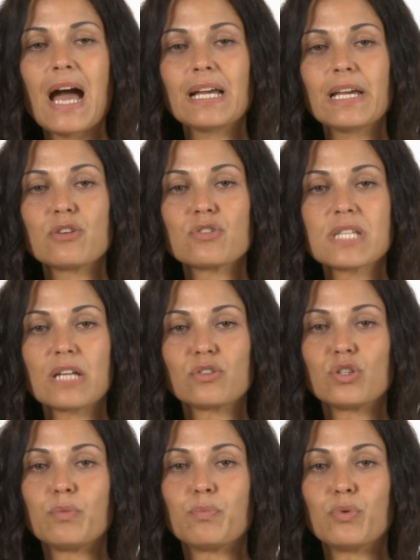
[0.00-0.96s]
can also
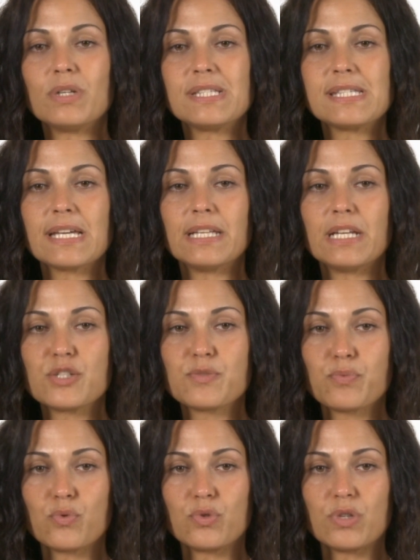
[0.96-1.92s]
be affected by
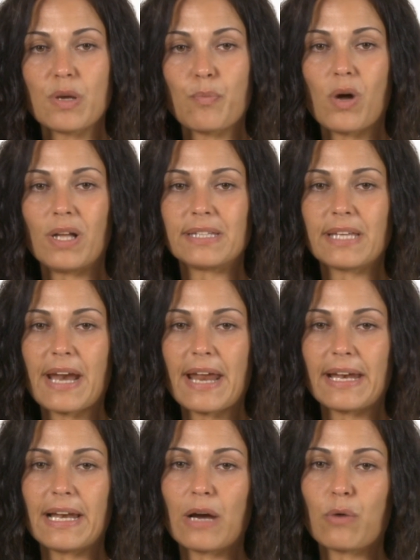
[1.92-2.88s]
how clean the
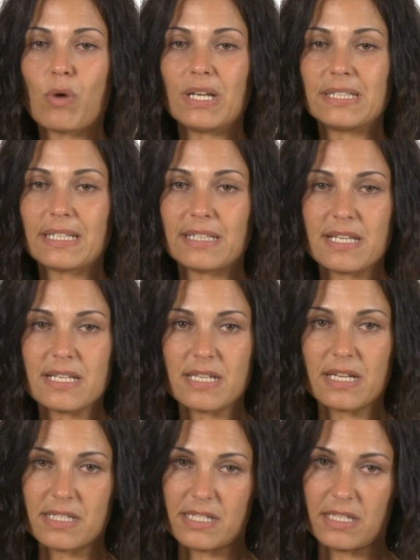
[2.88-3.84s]
sponges are.
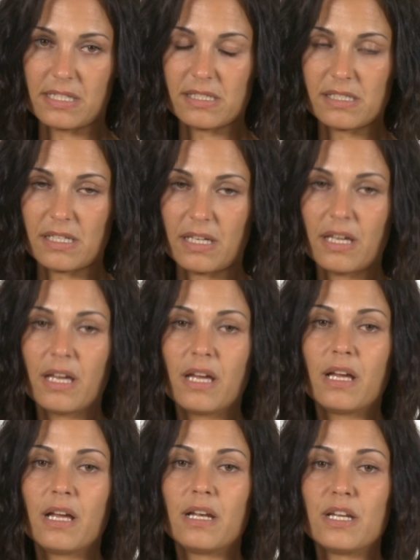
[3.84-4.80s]
Dirty sponges
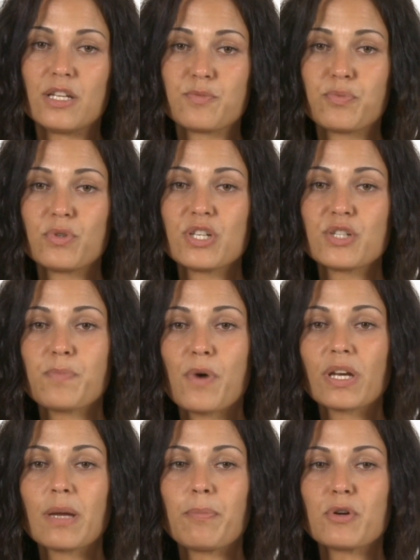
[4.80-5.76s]
can considerably
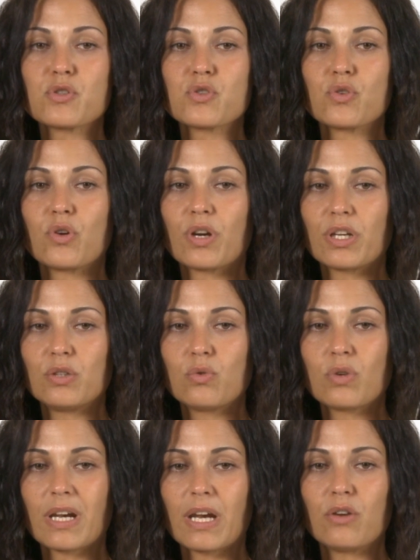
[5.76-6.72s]
reduce
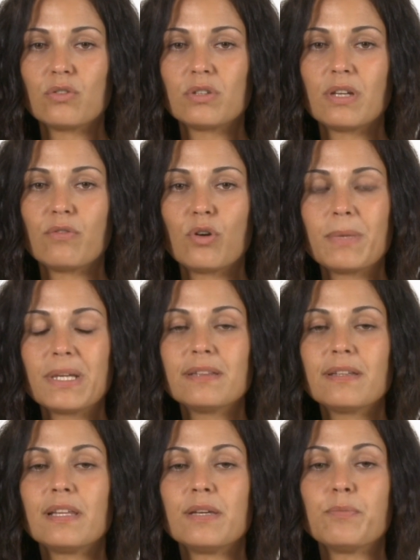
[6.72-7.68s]
impulses.
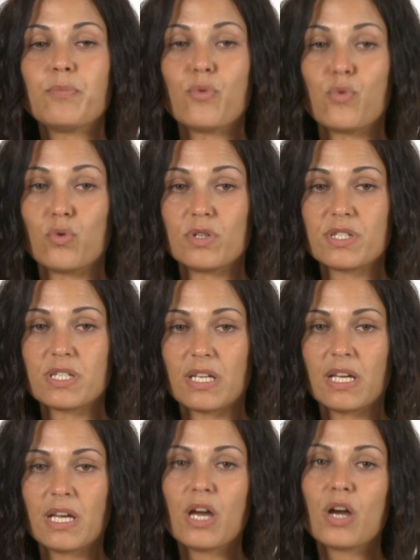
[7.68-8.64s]
Check the sponges
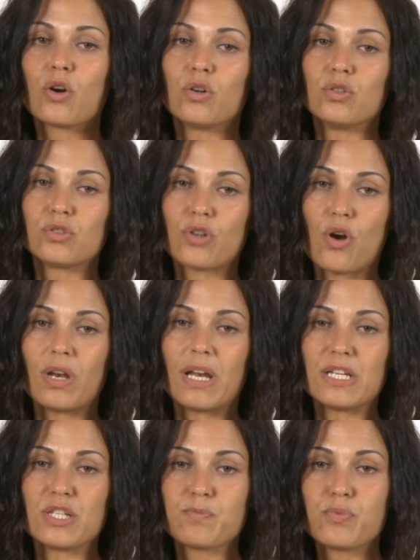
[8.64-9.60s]
before changing the
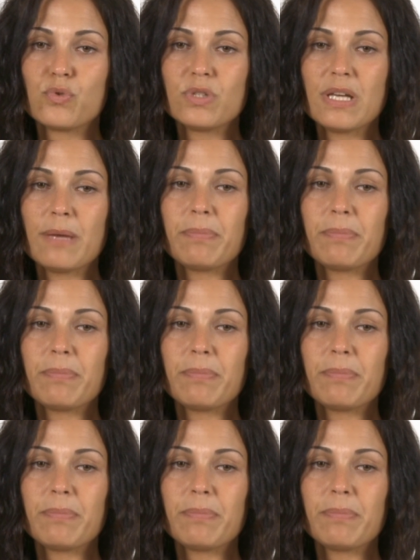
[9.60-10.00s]
batteries.